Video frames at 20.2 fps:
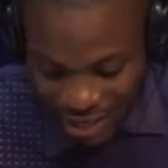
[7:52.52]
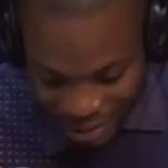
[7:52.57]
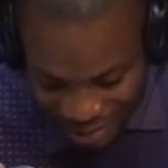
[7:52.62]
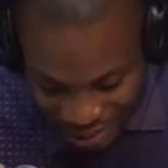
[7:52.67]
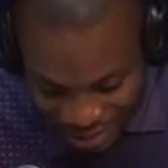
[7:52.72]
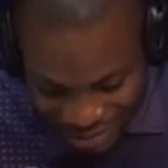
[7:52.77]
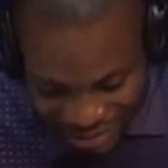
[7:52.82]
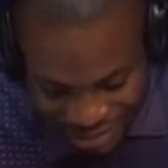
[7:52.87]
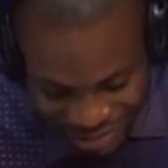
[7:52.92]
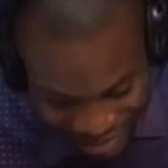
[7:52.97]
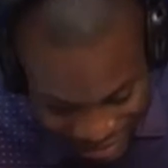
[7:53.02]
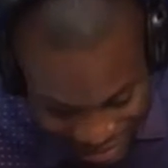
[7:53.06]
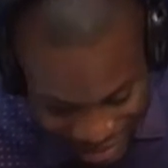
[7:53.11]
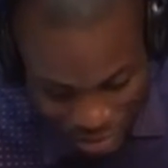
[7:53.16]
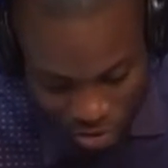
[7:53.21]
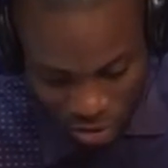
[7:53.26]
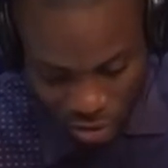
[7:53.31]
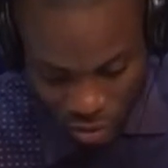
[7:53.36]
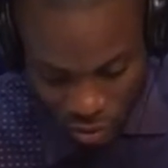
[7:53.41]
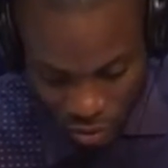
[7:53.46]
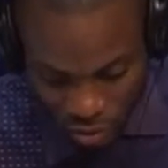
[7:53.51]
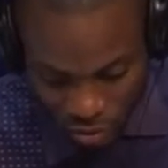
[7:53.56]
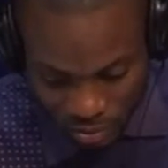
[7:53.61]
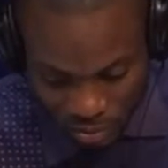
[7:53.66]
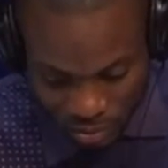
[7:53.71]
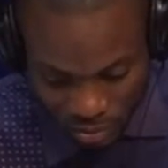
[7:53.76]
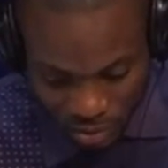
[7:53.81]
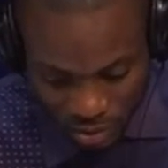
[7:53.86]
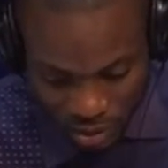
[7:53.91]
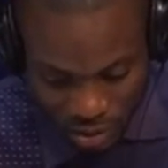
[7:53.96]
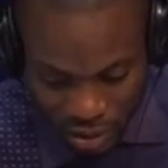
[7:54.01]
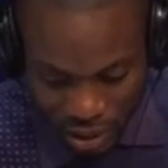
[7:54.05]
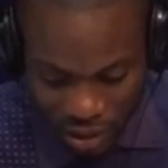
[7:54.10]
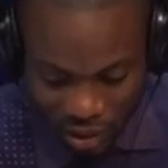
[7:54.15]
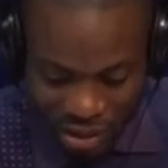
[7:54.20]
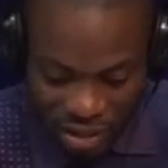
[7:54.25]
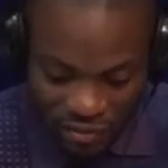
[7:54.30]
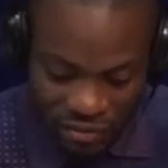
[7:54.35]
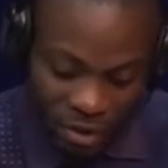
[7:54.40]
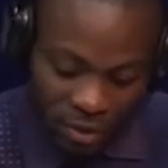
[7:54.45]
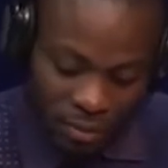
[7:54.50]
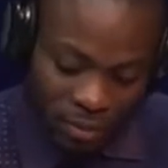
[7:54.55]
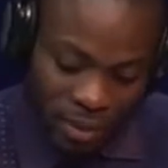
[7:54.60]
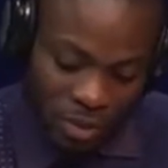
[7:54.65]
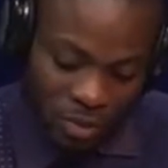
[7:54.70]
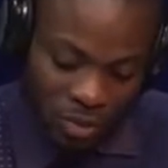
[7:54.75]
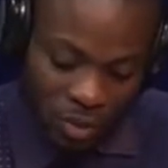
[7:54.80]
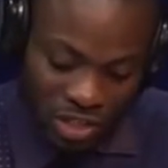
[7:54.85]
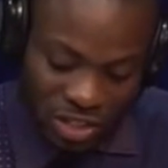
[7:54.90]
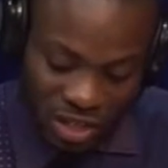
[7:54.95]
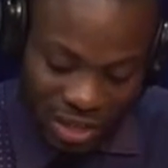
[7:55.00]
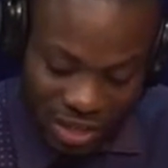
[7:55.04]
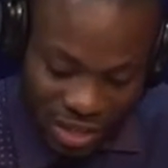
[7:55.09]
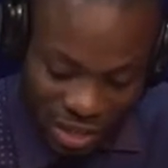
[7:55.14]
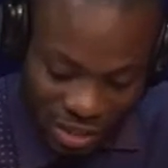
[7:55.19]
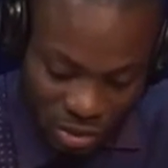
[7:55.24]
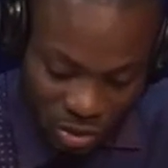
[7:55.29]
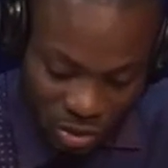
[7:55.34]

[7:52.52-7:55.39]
it did so. Now, a development which led